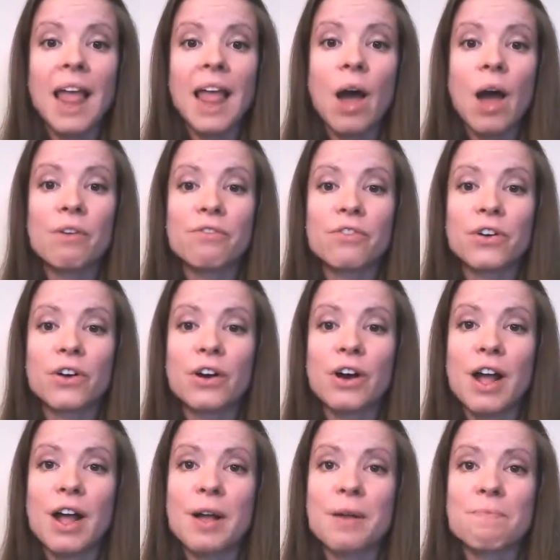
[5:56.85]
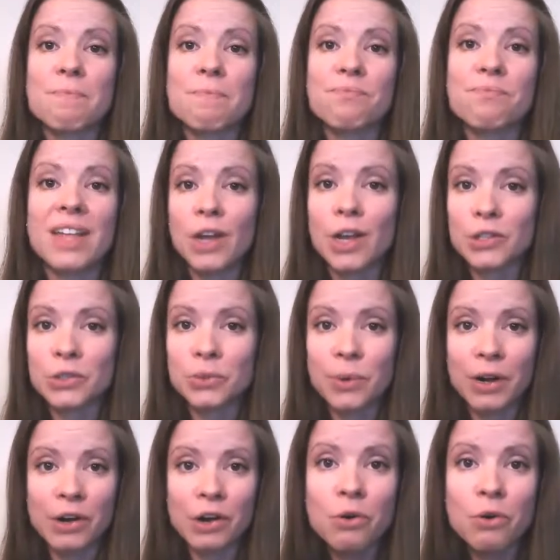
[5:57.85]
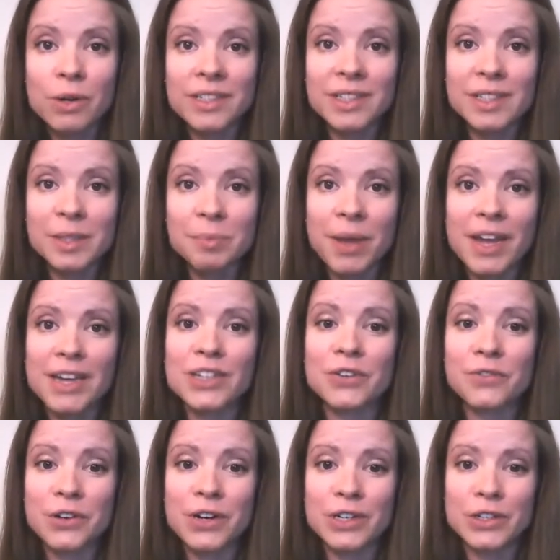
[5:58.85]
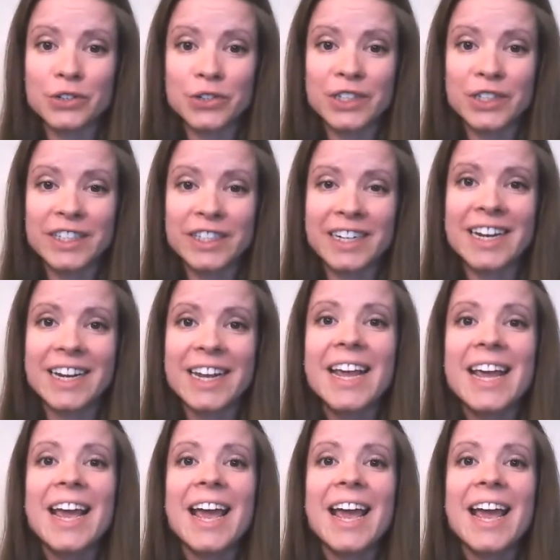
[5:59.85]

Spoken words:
However, that's also on our courses page if you're interested.